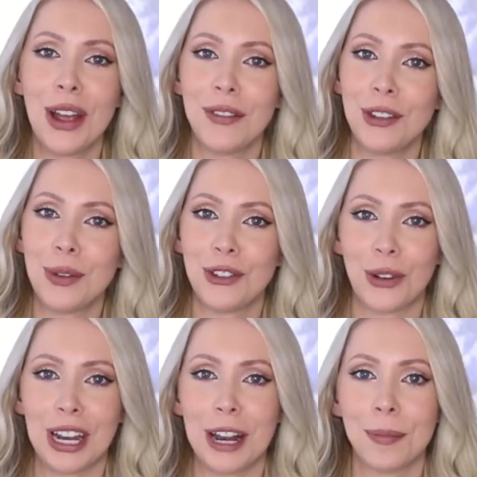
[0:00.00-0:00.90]
If you
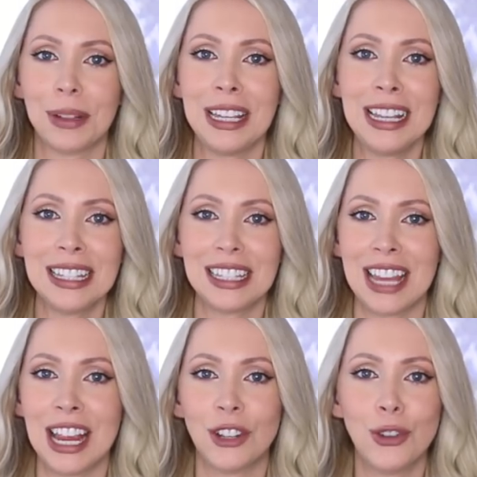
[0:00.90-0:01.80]
enjoyed it, please
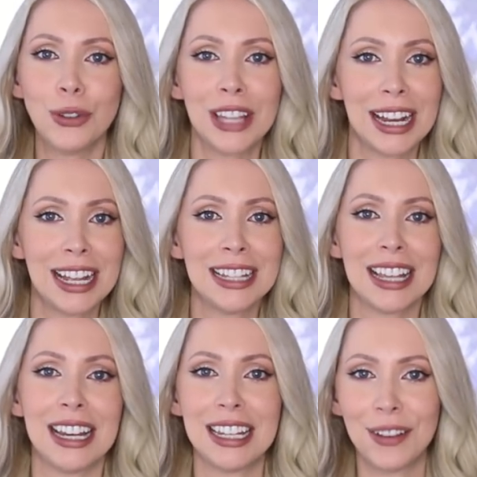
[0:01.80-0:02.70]
take two
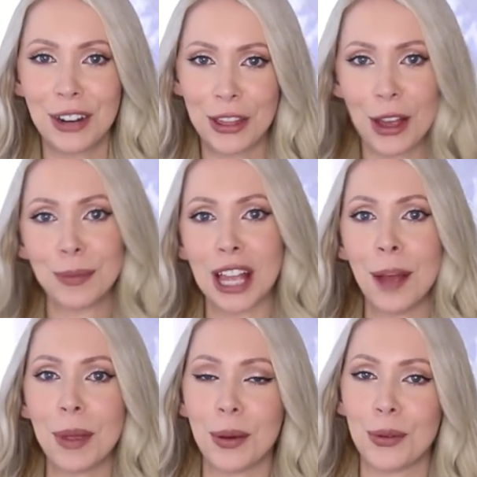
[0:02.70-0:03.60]
seconds and give it a thumbs
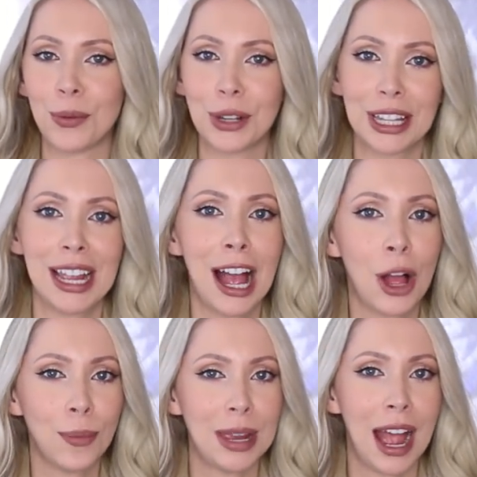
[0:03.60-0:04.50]
up. It would really
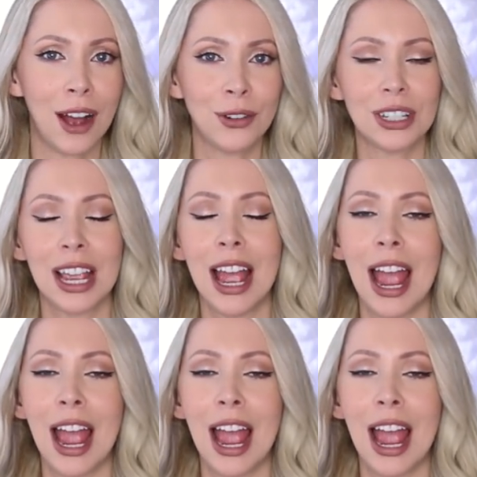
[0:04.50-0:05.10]
help me out.